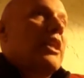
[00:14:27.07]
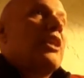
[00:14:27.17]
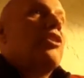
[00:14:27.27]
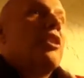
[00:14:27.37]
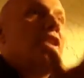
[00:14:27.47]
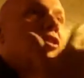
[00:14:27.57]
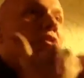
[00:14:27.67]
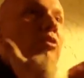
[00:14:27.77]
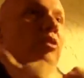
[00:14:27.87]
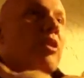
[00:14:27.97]
into the
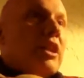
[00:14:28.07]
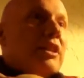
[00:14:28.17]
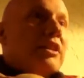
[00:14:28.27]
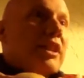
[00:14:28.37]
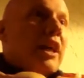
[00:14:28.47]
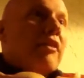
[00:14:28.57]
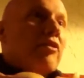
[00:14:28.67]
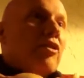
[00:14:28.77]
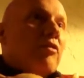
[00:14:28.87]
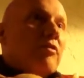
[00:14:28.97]
truth inside of you.